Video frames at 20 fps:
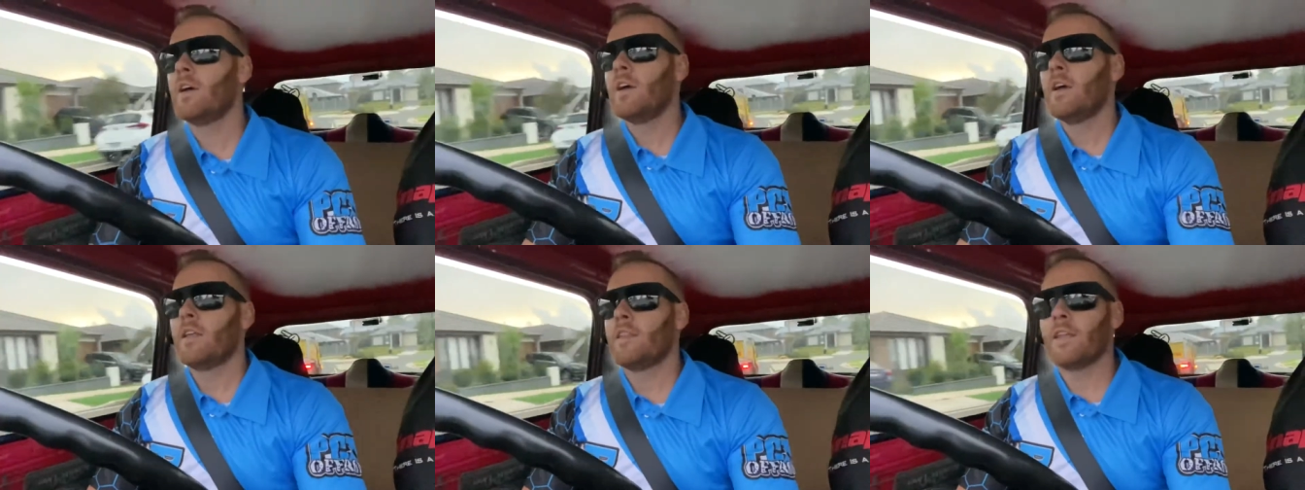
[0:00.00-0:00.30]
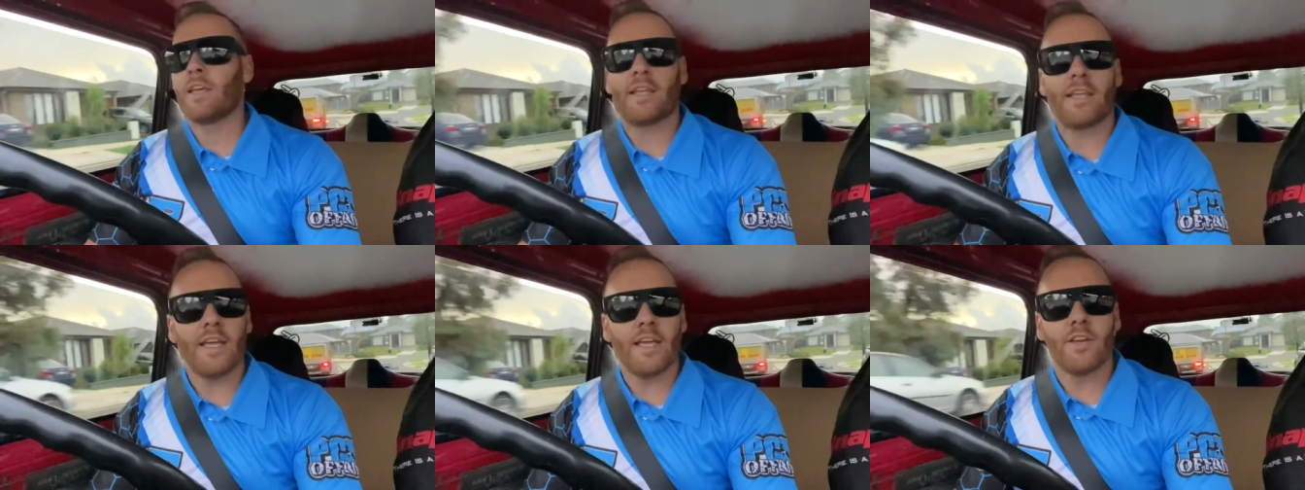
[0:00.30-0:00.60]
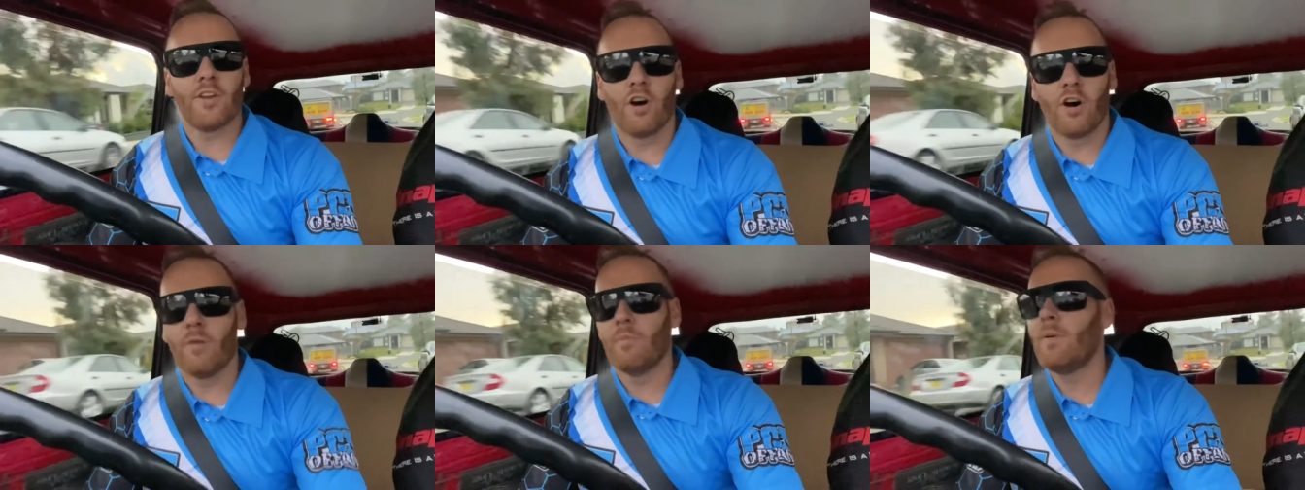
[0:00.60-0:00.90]
The gear
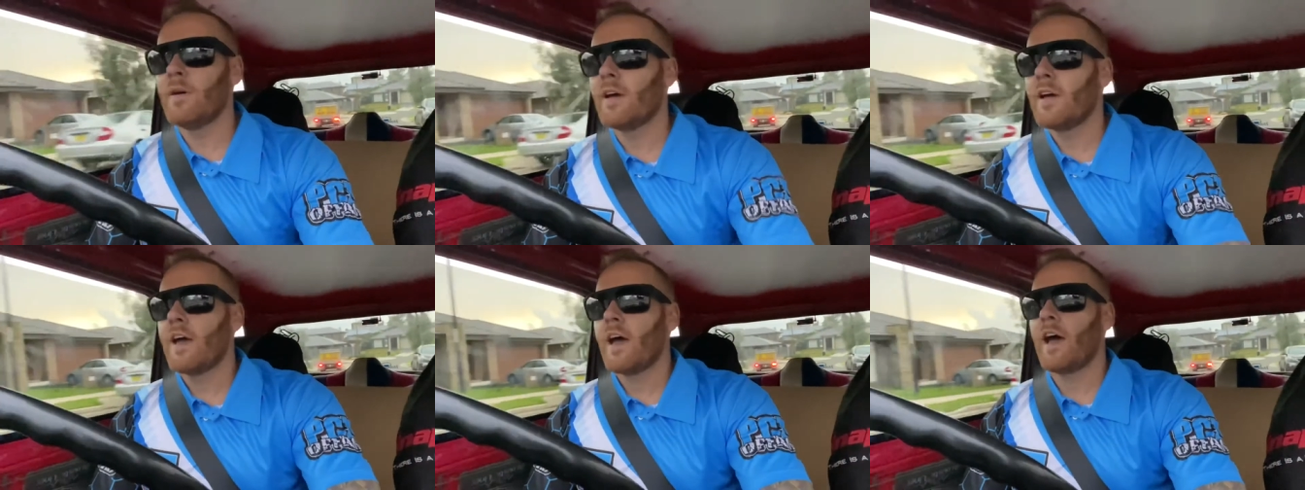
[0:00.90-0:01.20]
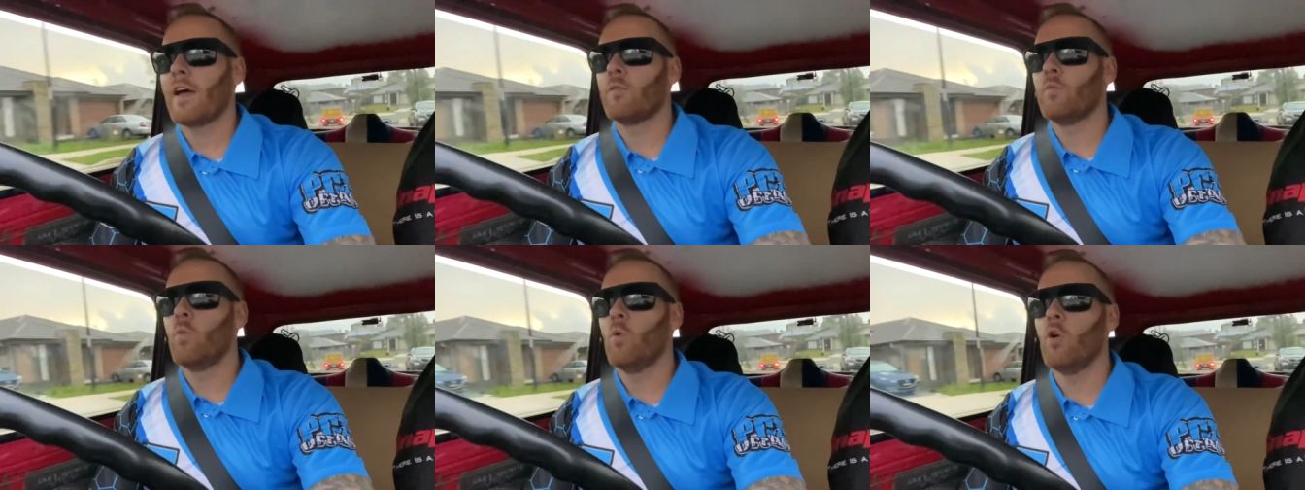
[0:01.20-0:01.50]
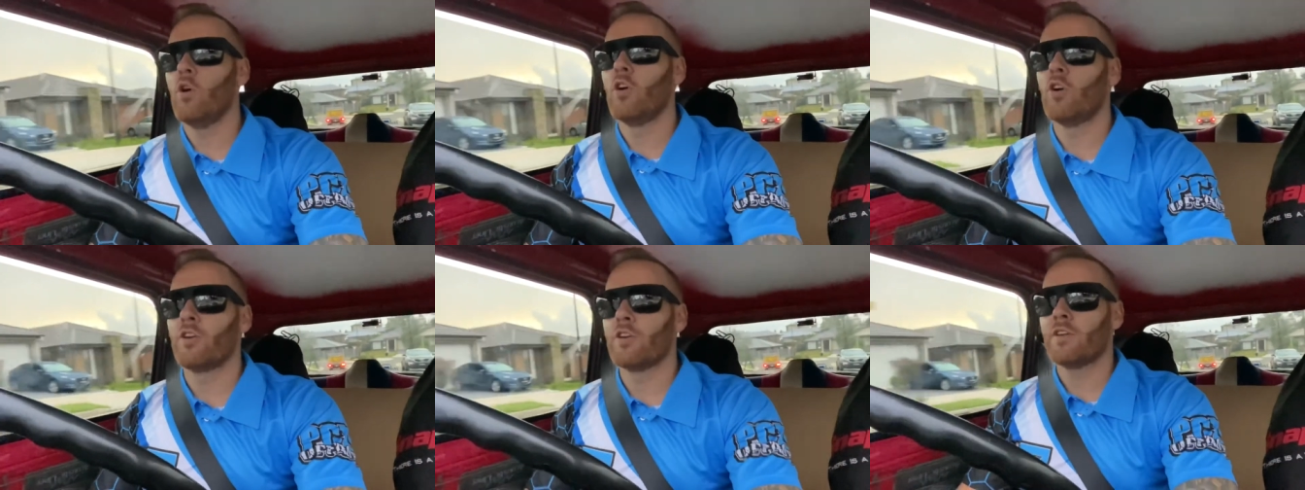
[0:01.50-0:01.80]
knob had
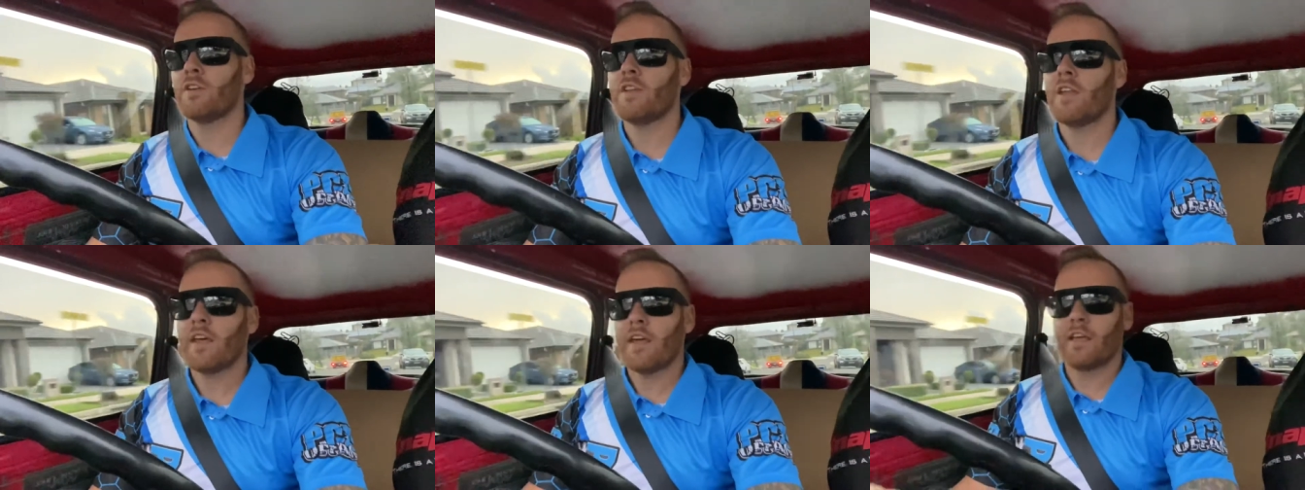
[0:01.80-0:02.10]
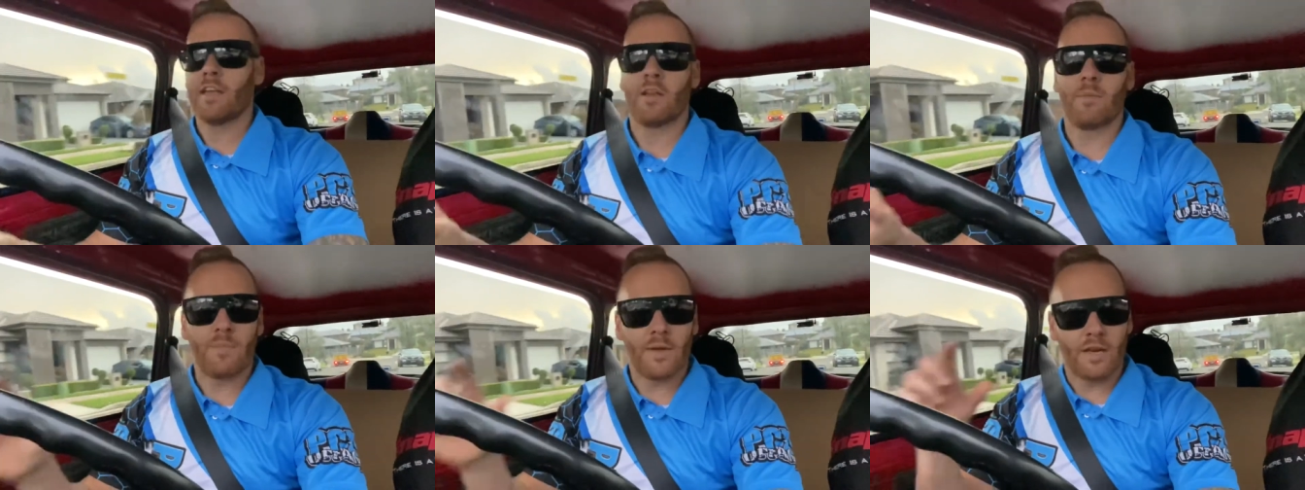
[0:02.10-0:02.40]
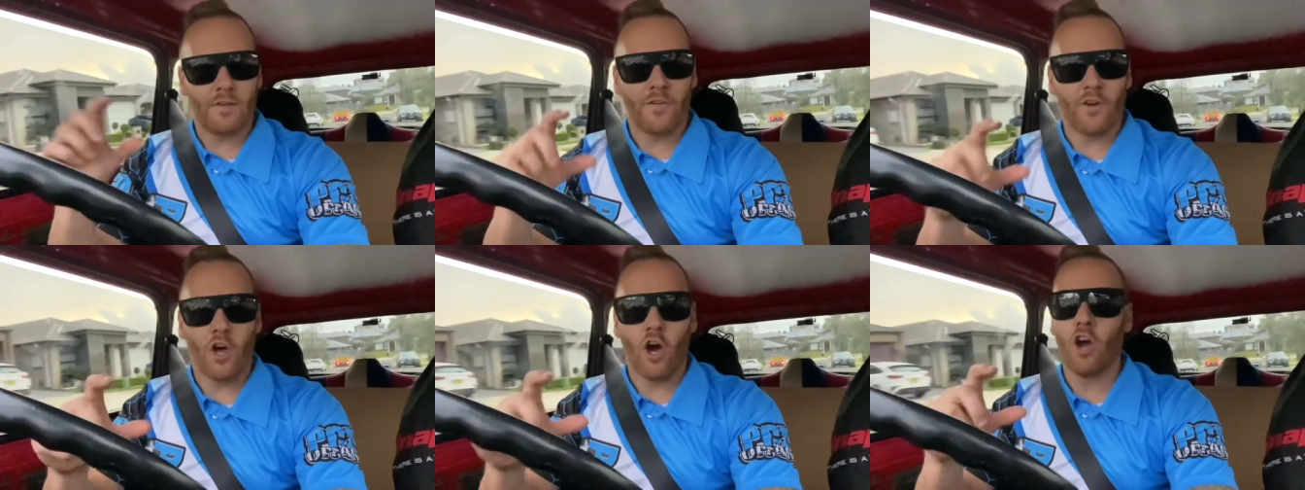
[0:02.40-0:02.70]
worn in a bit
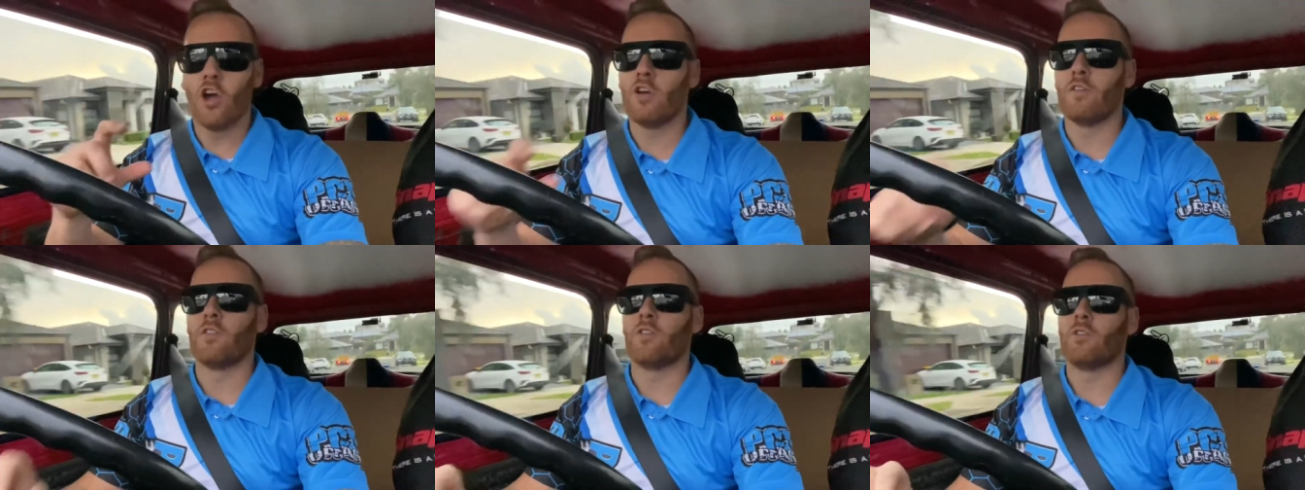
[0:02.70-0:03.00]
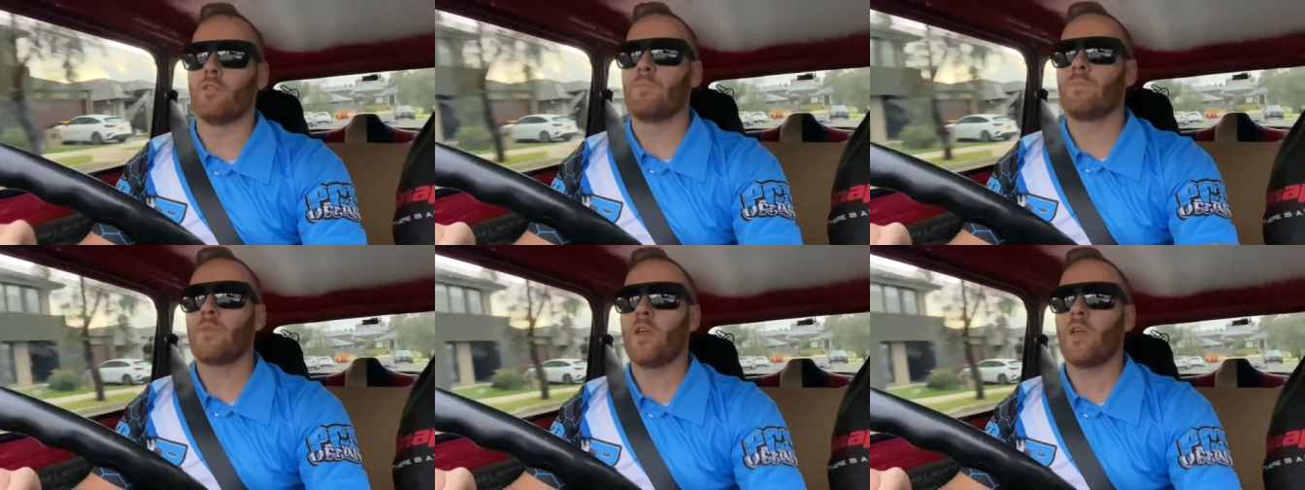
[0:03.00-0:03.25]
of an oval.